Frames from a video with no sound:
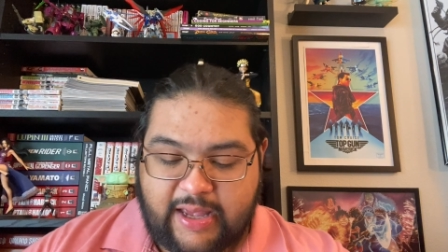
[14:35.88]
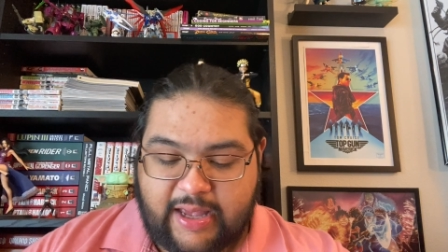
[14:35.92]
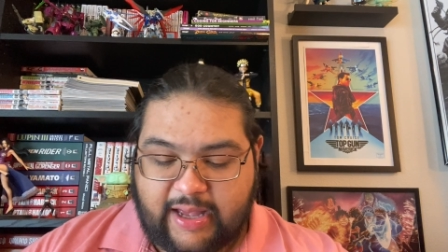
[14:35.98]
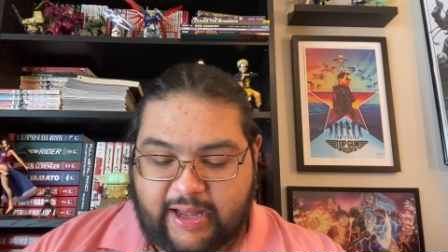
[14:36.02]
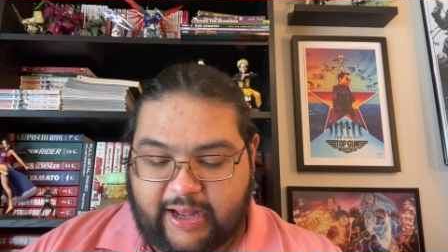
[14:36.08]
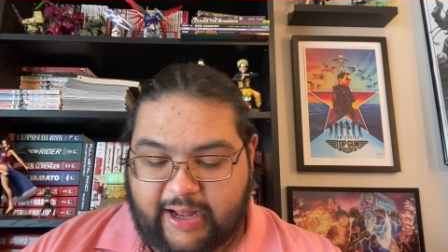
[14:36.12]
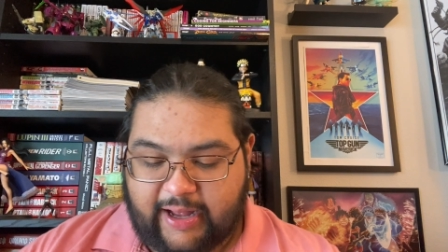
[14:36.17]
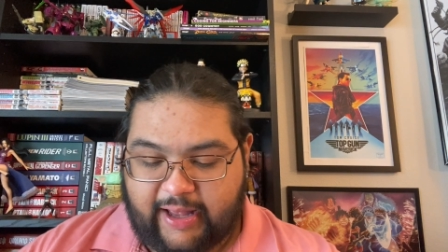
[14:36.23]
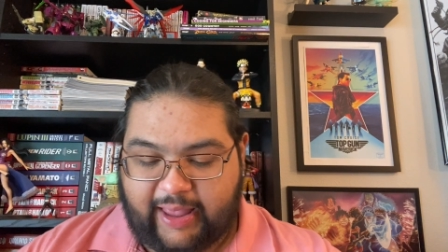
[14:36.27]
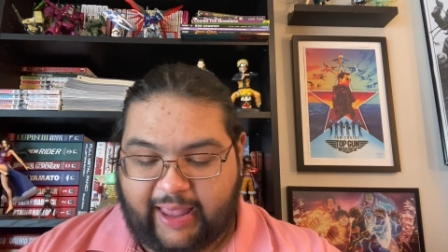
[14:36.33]

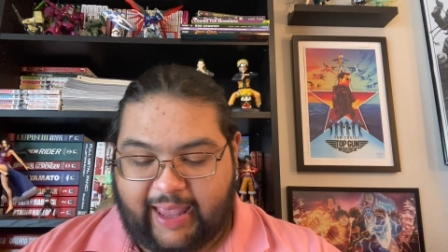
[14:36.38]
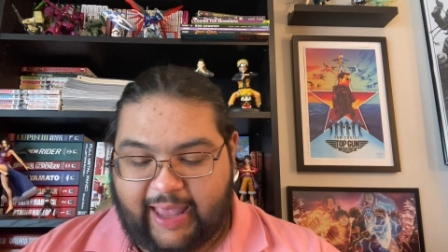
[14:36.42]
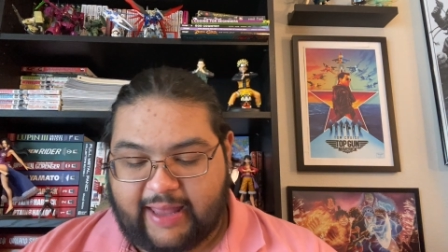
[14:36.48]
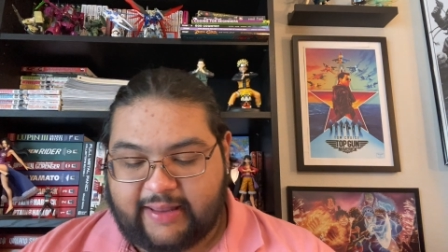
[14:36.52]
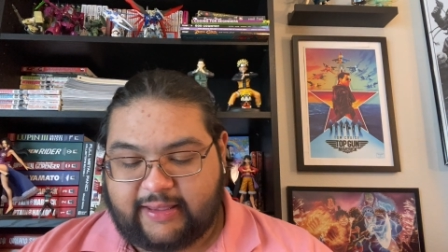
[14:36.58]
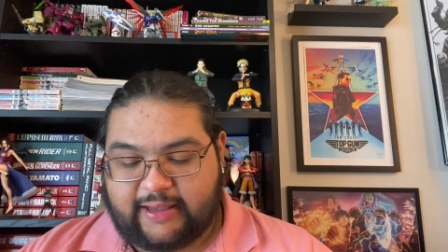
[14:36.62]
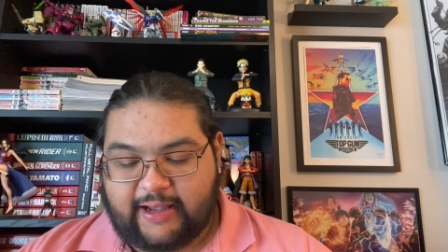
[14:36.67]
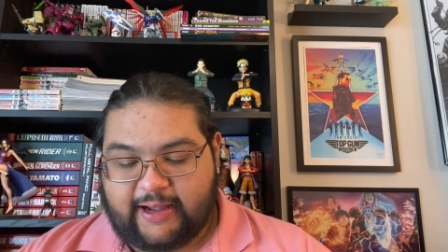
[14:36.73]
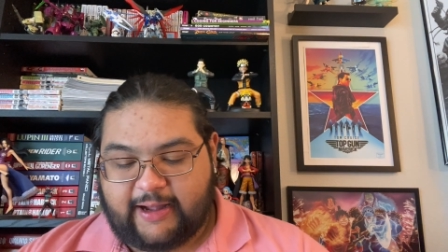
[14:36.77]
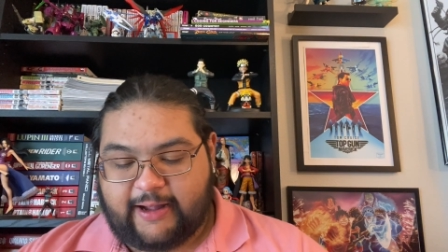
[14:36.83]
uh,
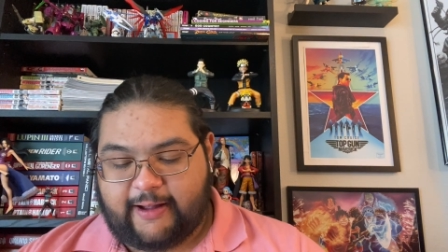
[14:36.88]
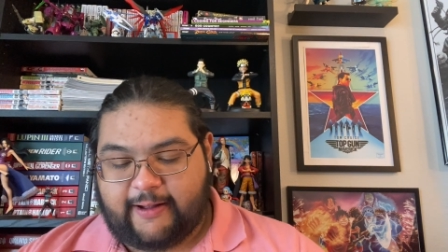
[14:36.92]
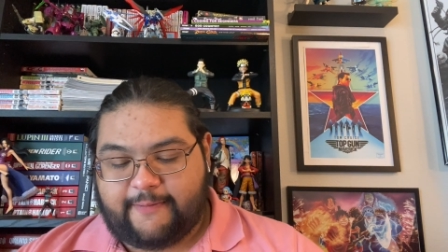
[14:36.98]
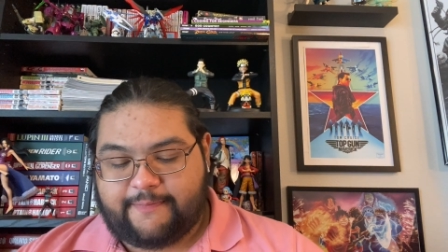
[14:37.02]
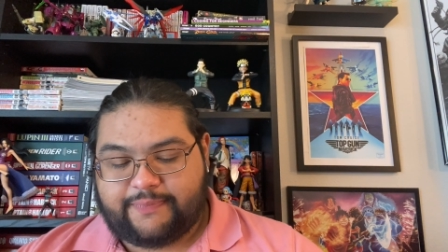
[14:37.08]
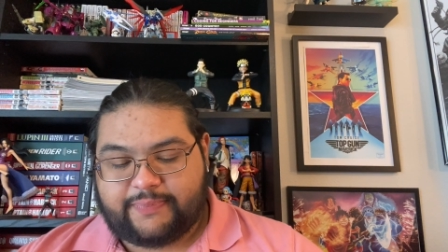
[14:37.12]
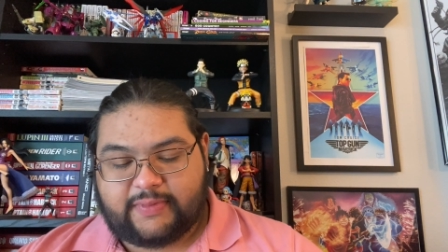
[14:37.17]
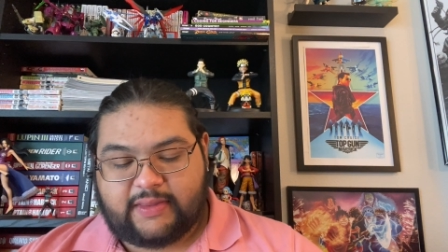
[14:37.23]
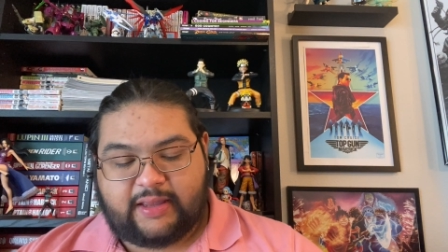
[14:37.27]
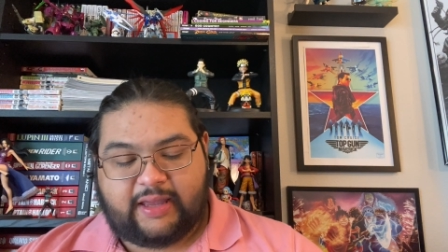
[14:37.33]
and uh,
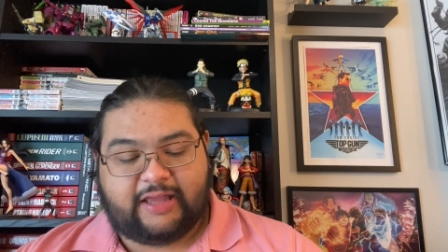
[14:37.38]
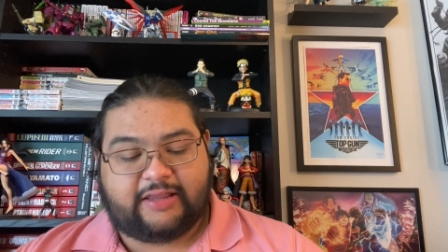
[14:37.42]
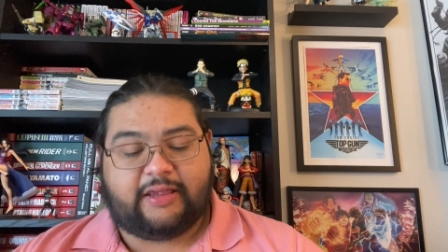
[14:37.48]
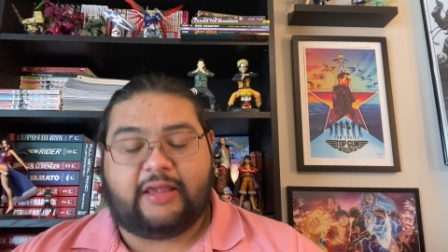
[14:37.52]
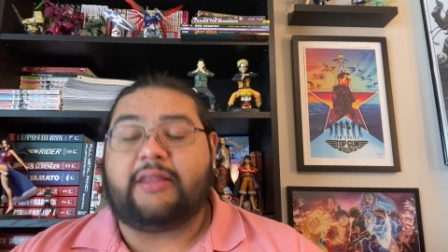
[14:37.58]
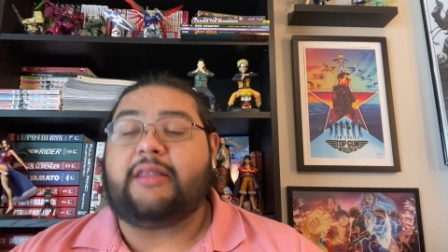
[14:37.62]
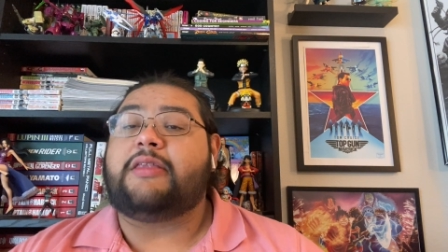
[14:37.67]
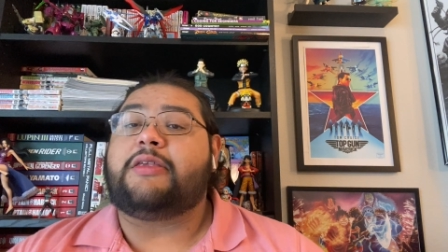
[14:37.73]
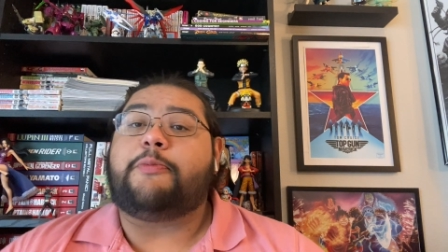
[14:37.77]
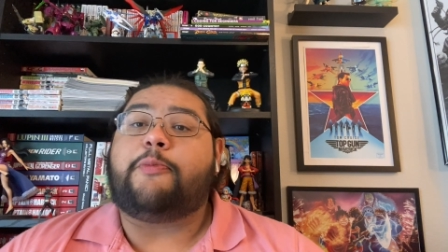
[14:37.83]
it's,
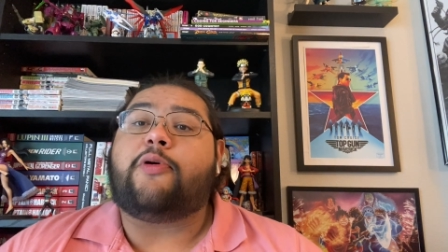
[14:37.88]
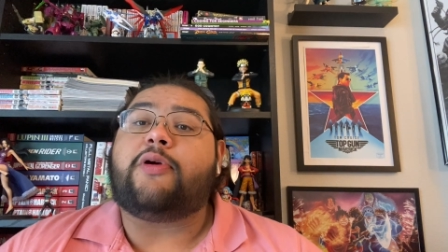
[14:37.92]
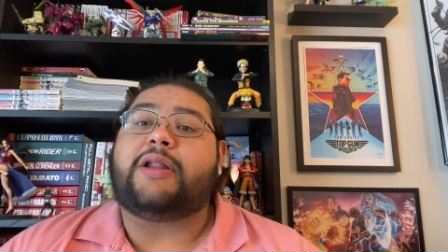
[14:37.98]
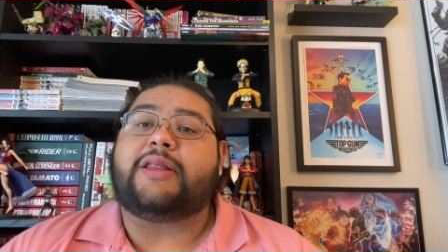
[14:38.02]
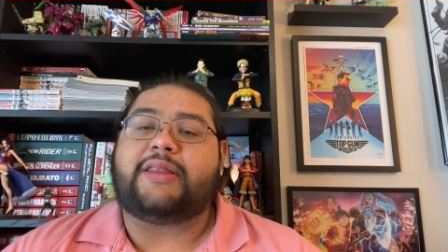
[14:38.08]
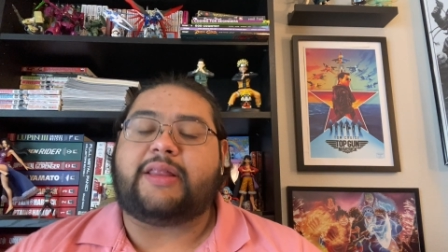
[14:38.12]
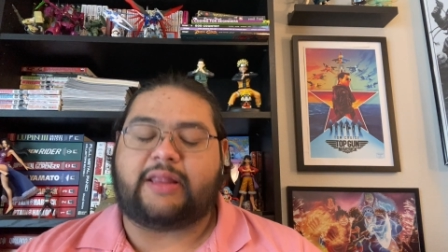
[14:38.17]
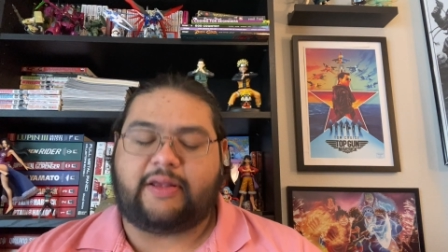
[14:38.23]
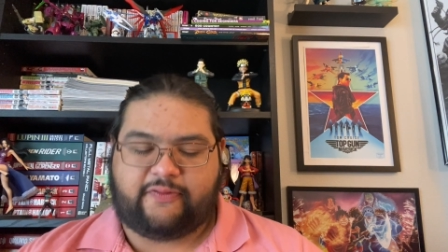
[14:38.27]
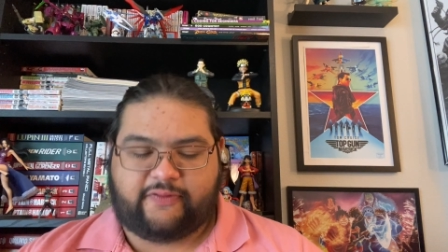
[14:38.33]
it's
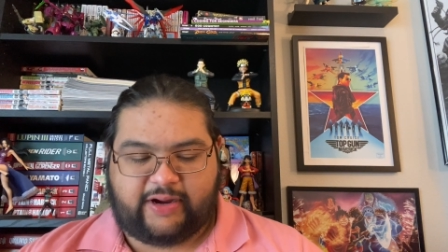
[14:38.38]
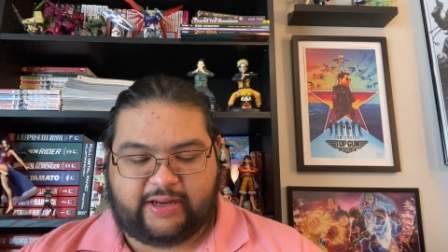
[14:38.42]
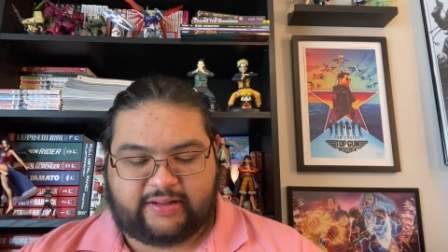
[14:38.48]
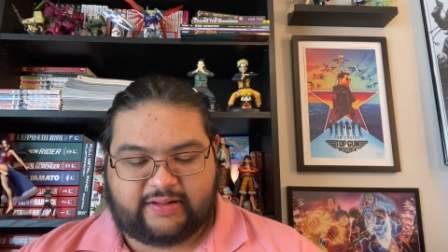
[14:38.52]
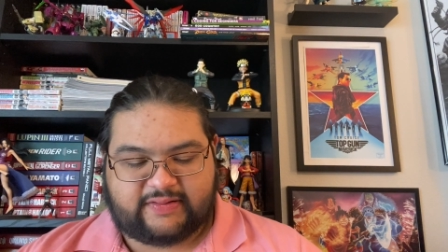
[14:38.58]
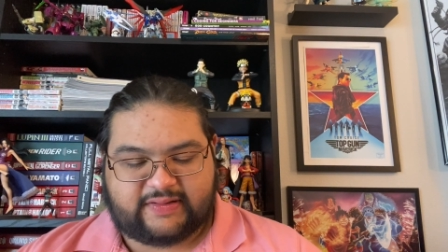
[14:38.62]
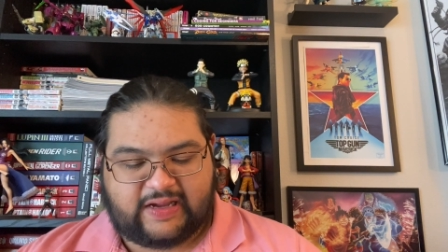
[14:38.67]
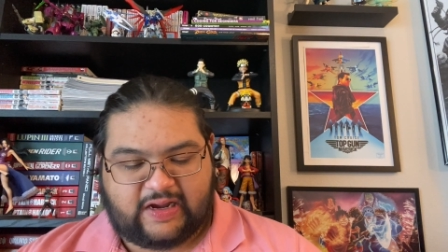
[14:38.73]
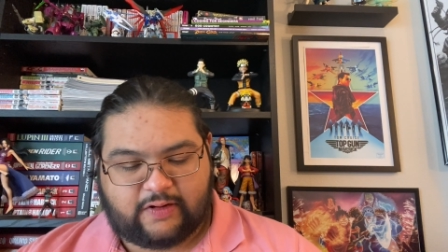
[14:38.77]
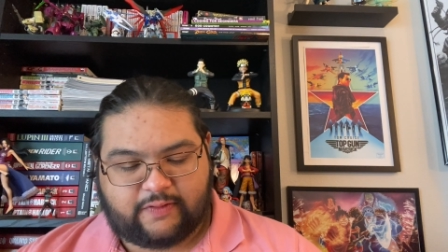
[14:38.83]
important that they find
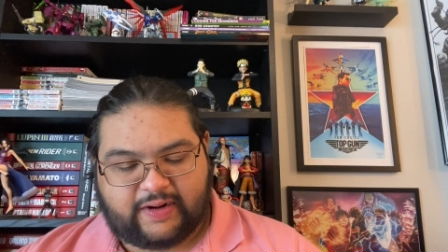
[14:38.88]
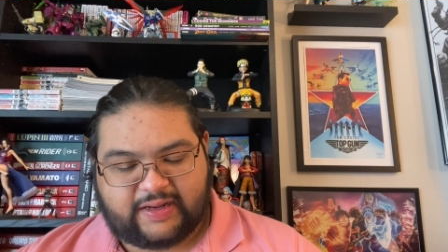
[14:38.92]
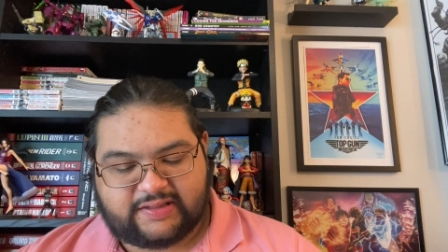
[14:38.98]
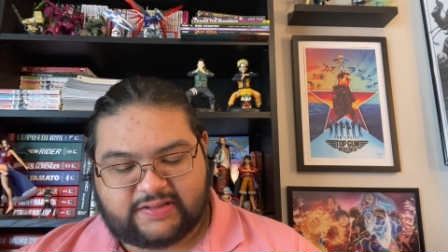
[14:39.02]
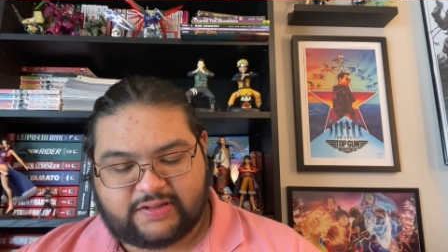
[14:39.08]
this out, right?